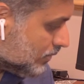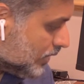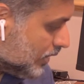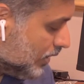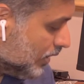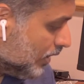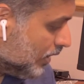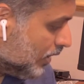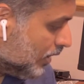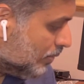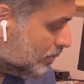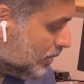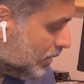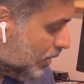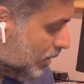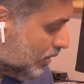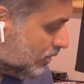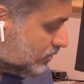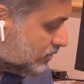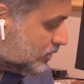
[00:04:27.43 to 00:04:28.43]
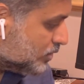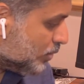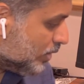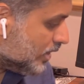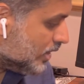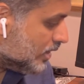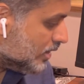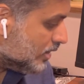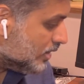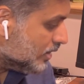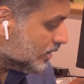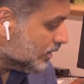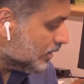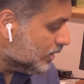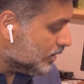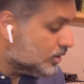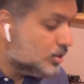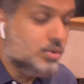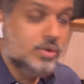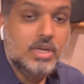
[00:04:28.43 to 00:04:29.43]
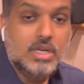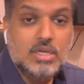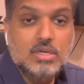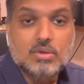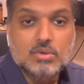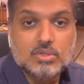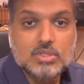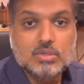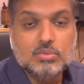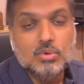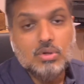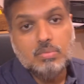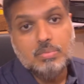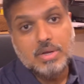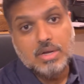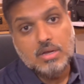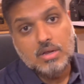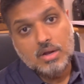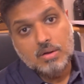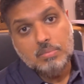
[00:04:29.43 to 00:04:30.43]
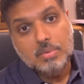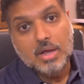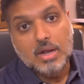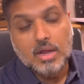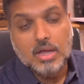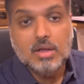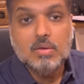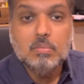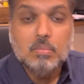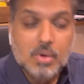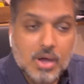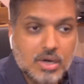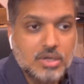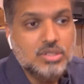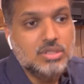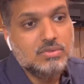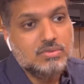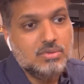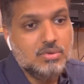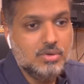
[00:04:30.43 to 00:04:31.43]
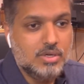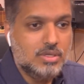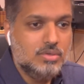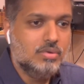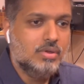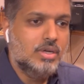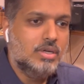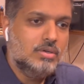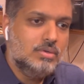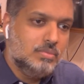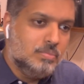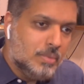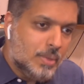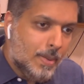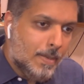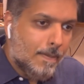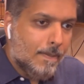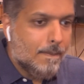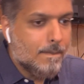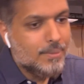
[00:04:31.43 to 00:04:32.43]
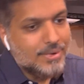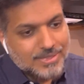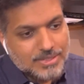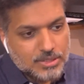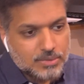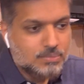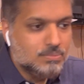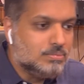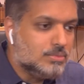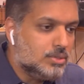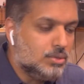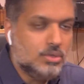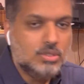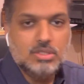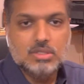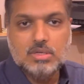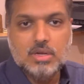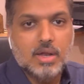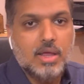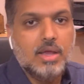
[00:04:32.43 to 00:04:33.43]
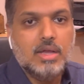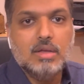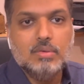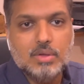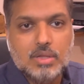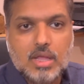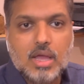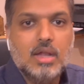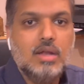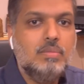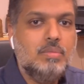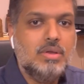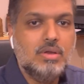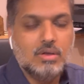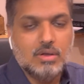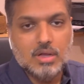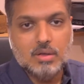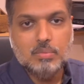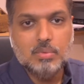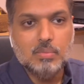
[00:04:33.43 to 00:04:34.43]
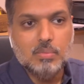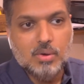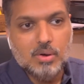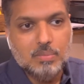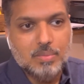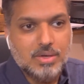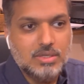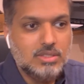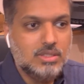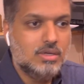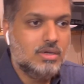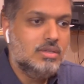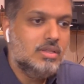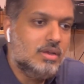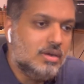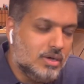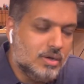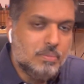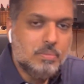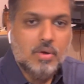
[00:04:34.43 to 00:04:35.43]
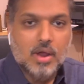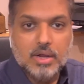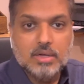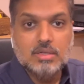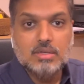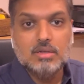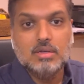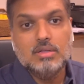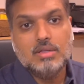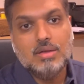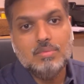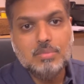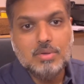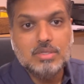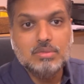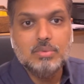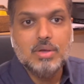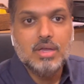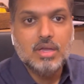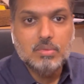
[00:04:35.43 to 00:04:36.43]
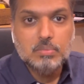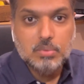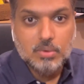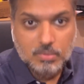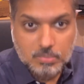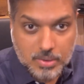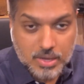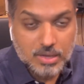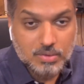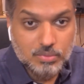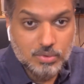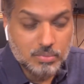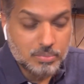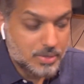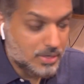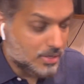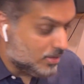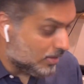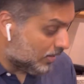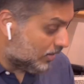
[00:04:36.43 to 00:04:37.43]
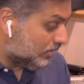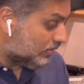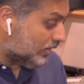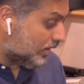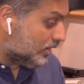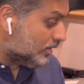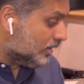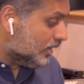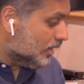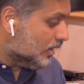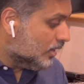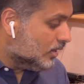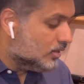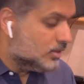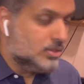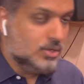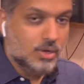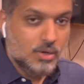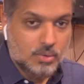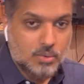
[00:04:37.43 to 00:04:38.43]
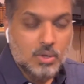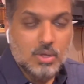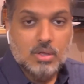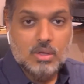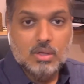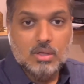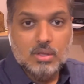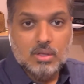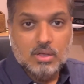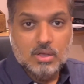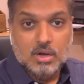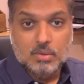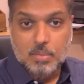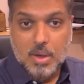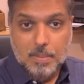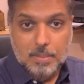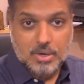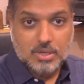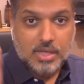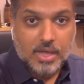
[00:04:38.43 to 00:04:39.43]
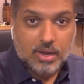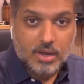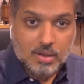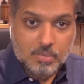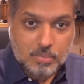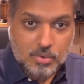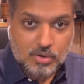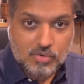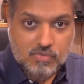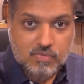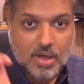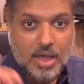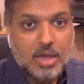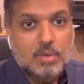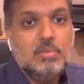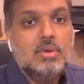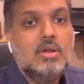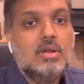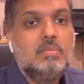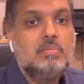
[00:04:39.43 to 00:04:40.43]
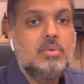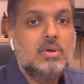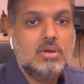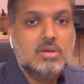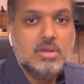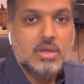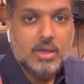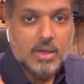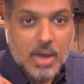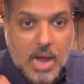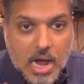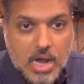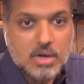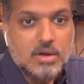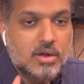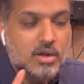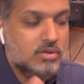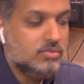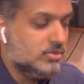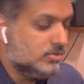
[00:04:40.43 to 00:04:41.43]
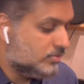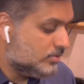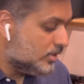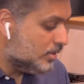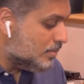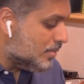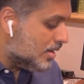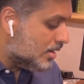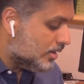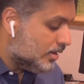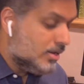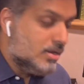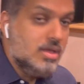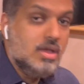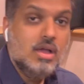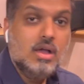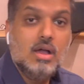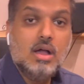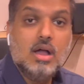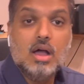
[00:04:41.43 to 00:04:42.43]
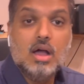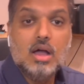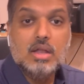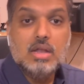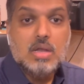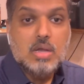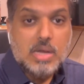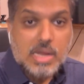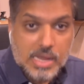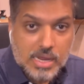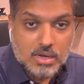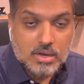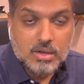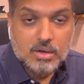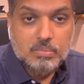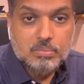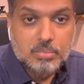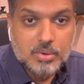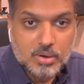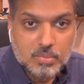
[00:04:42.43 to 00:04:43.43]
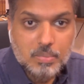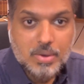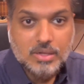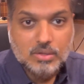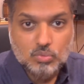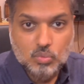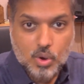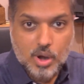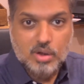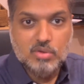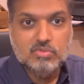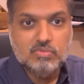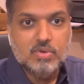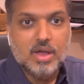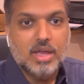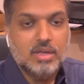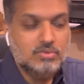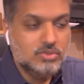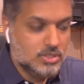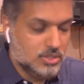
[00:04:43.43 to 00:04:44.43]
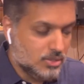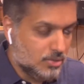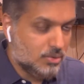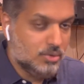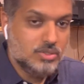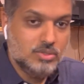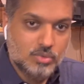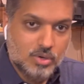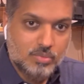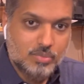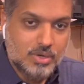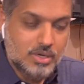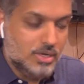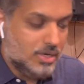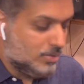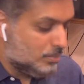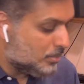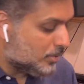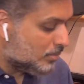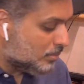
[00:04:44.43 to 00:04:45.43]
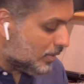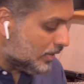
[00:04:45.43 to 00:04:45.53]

of 2022. So we'll be done by like March of 2022, which, you know, a couple more months here or there. You know, practically that means by April, May, we'll be done, right? So remember that number, 5 million per day, 150 million needed per month. 150 is what we need per